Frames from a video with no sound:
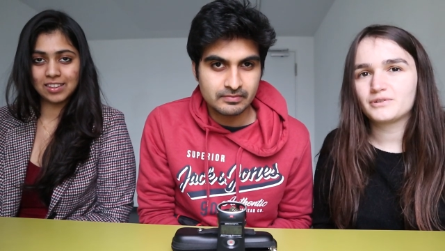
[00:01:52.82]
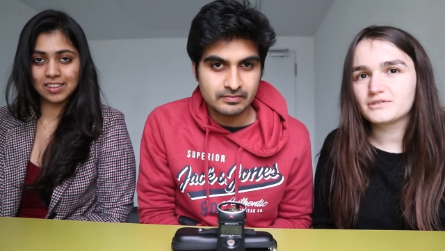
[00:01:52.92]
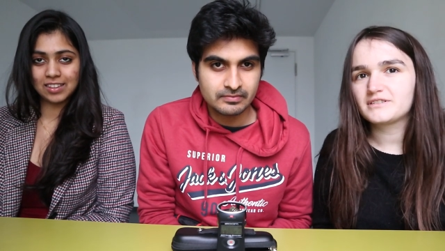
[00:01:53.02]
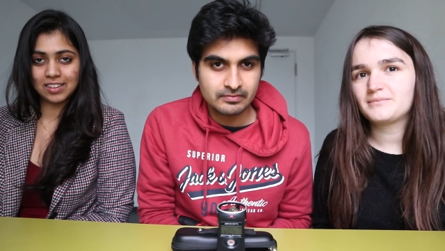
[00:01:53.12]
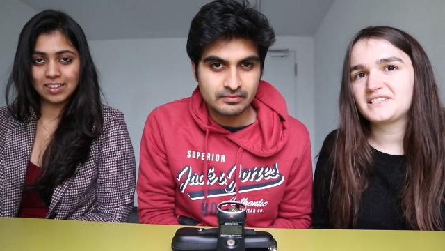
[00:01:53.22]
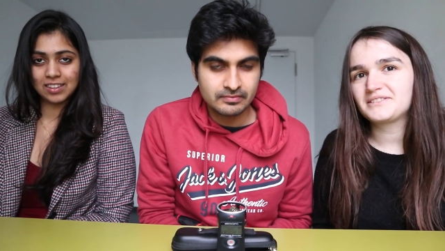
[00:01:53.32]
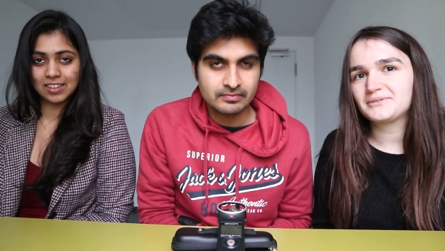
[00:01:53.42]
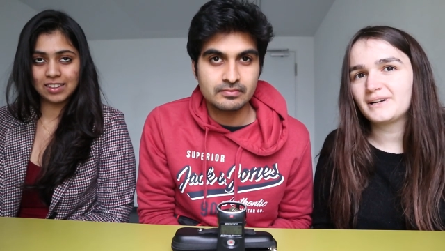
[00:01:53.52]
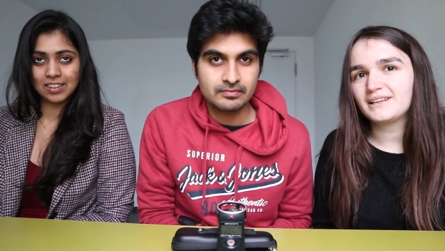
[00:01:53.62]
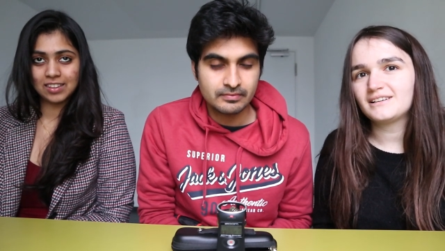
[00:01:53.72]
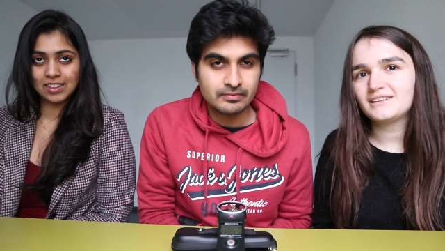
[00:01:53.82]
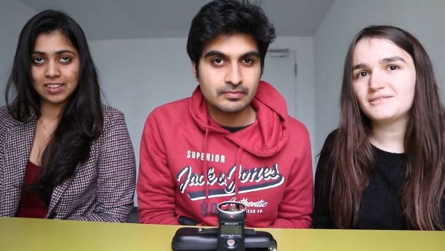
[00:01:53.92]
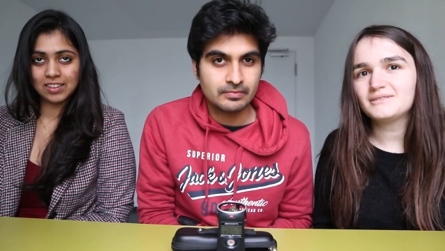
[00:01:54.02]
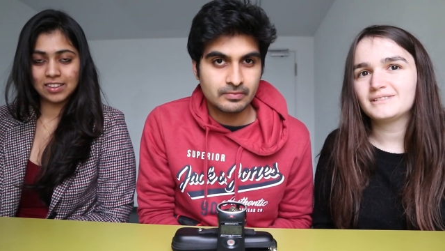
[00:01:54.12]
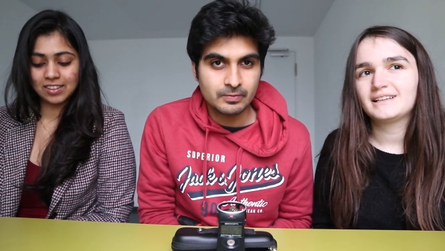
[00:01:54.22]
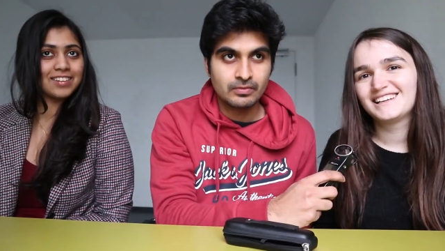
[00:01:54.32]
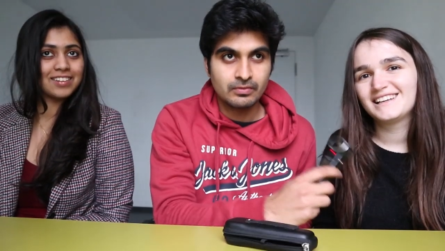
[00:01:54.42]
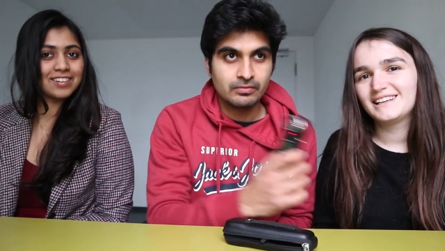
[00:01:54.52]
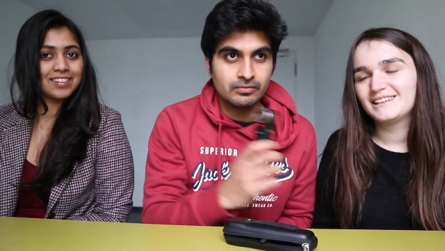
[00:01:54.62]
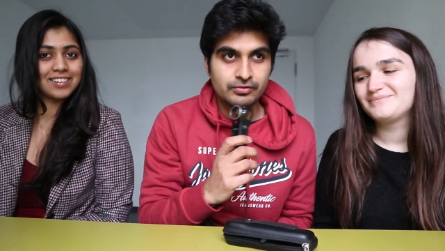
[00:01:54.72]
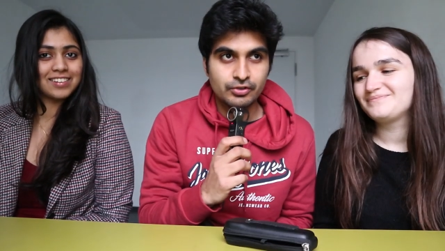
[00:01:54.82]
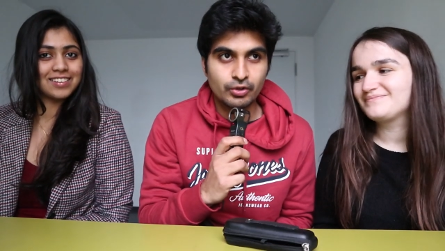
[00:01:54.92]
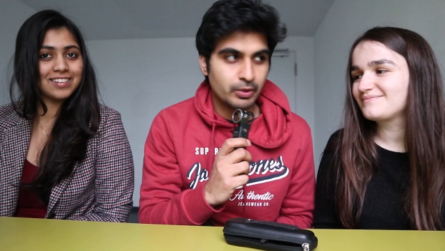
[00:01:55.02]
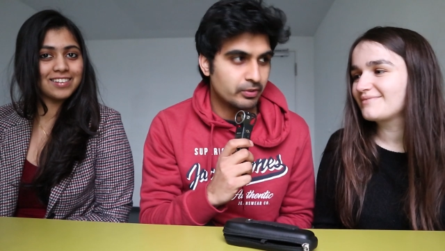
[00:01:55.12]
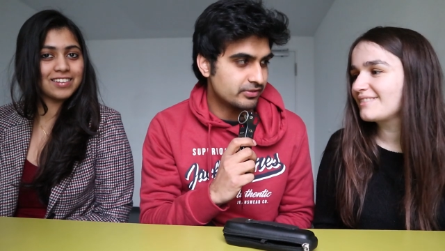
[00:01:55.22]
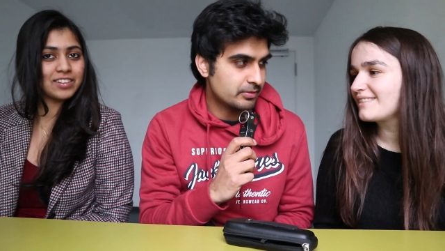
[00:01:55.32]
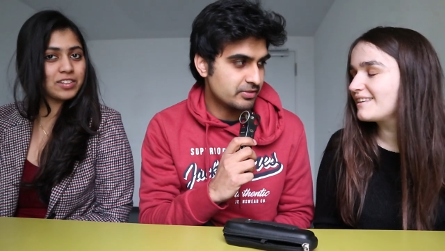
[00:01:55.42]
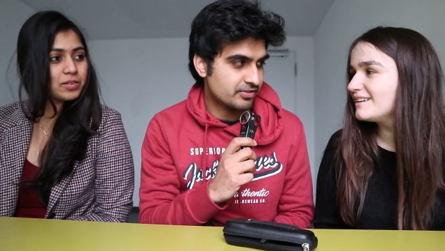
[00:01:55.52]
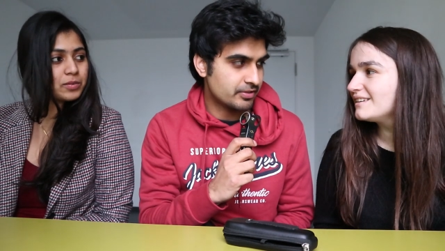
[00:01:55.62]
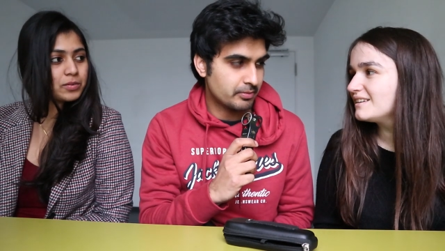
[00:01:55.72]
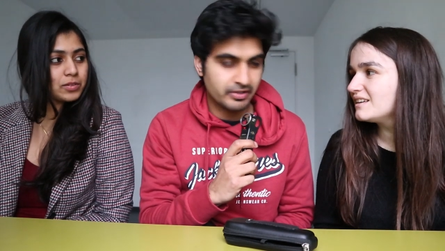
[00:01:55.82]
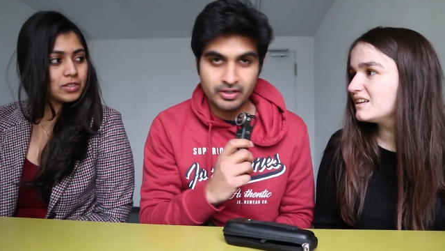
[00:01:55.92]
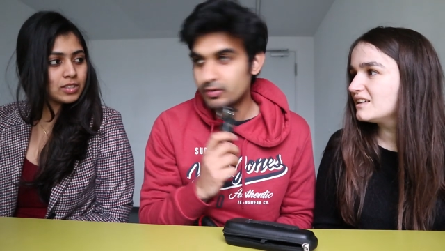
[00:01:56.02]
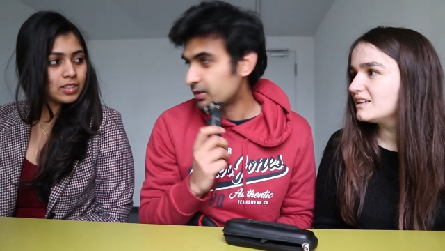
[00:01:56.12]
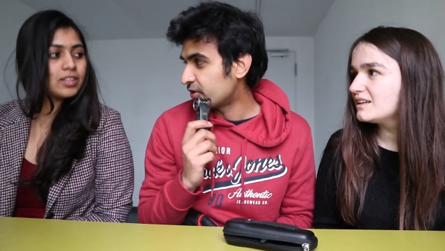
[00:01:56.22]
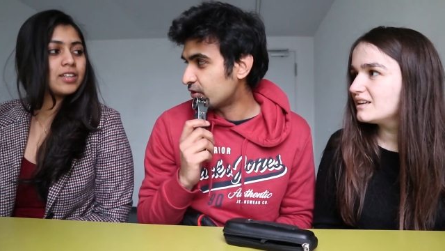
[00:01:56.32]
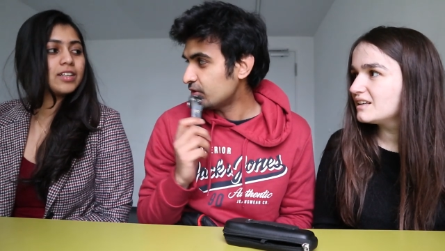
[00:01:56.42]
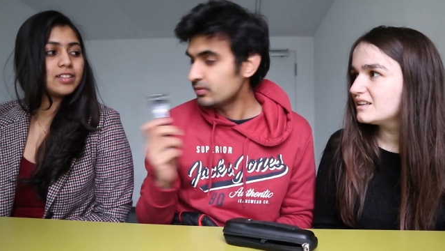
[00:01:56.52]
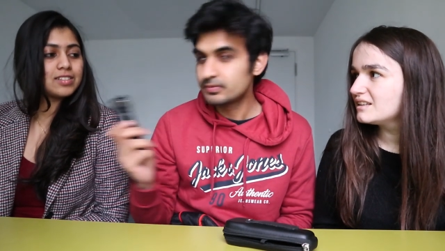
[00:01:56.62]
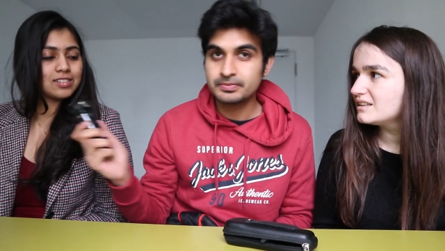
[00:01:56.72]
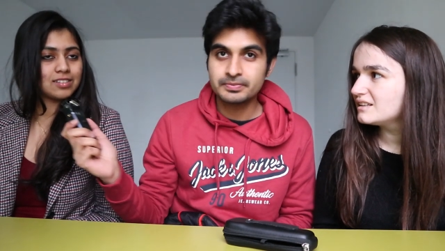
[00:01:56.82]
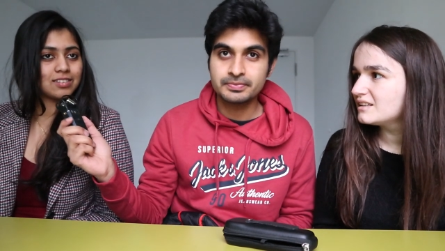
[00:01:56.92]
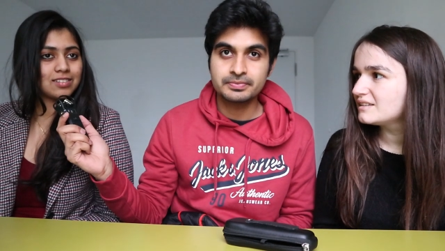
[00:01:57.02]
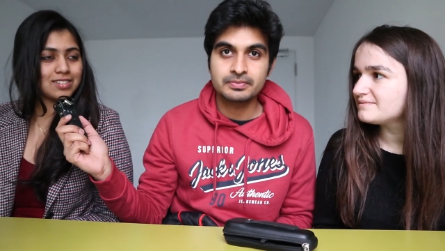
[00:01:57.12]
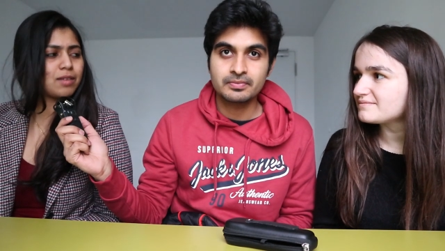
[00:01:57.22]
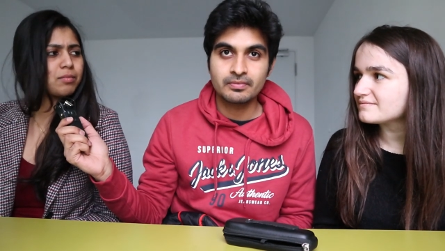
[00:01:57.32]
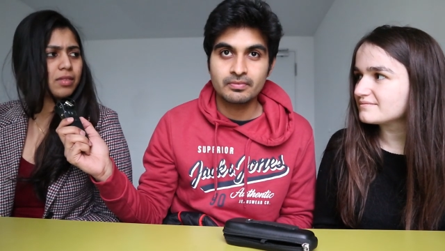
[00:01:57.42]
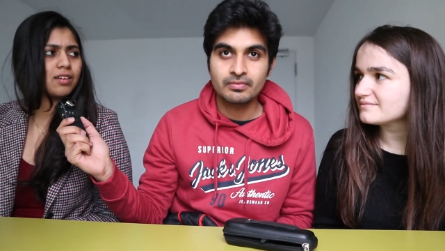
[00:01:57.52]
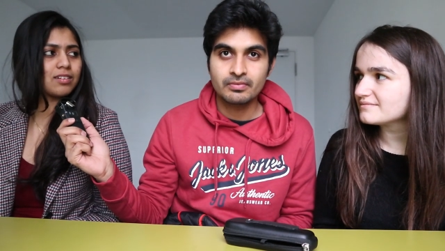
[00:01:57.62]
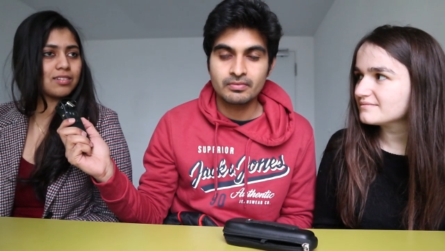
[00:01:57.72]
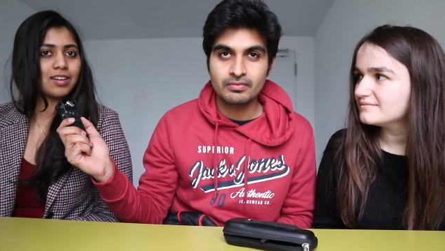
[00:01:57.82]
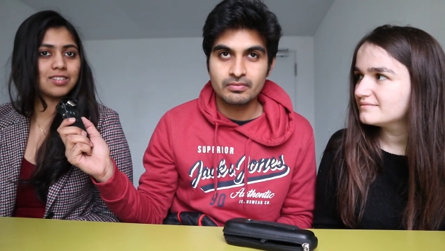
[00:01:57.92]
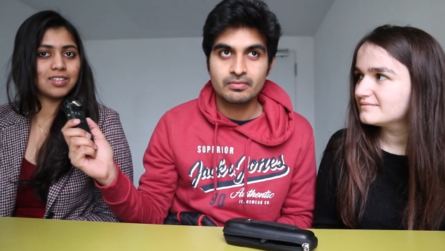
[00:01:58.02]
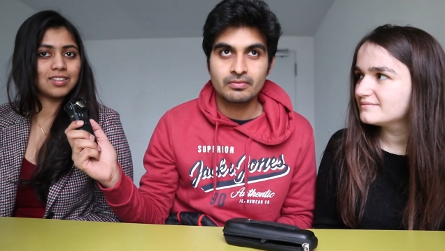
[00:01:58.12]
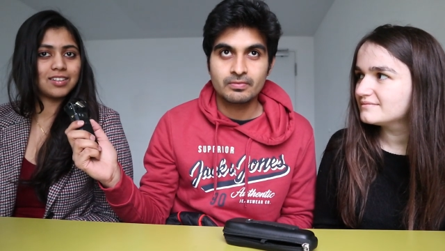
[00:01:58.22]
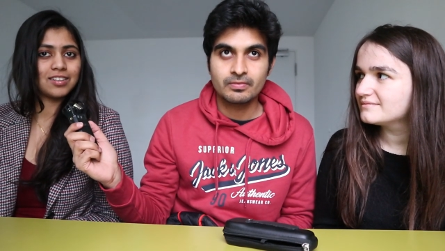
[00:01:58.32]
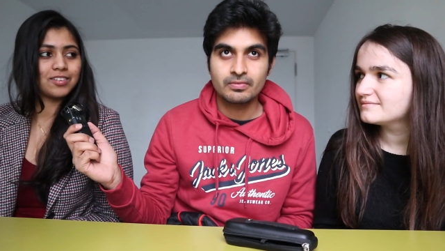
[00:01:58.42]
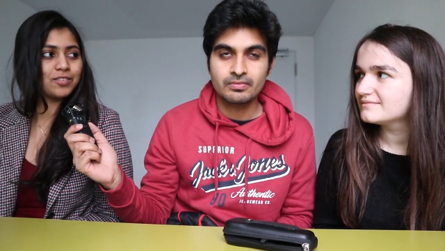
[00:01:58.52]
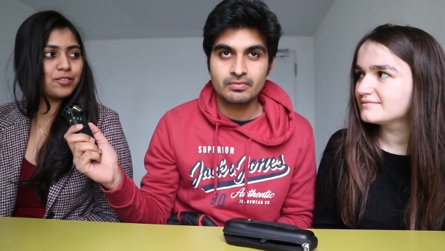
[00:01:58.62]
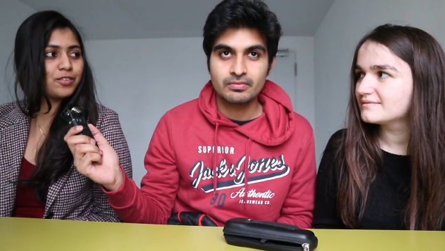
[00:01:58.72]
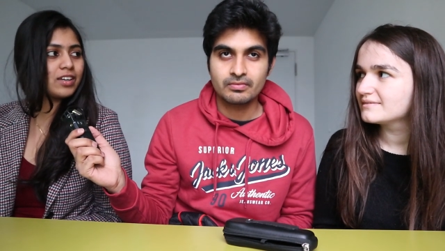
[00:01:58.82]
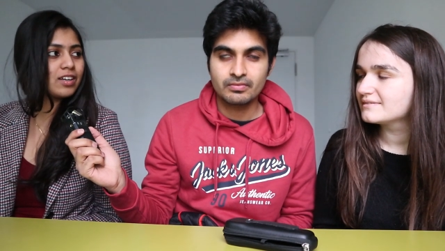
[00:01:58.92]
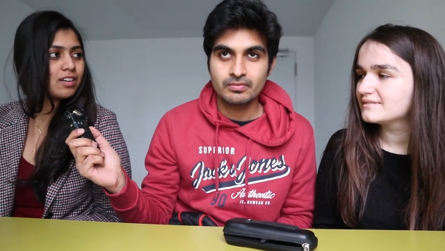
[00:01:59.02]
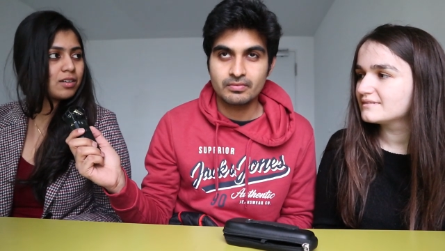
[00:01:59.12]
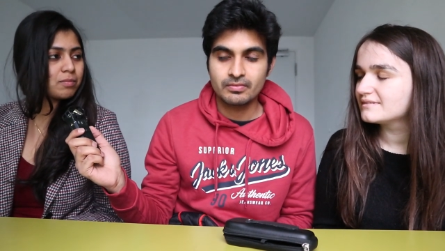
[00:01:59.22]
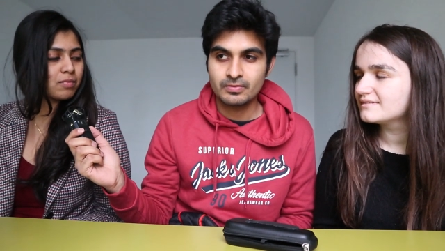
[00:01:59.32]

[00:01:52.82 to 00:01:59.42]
Speaker 1: fourth semester right now.
Speaker 2: It's only one semester remaining. What about you?
Speaker 3: The same thing actually. We are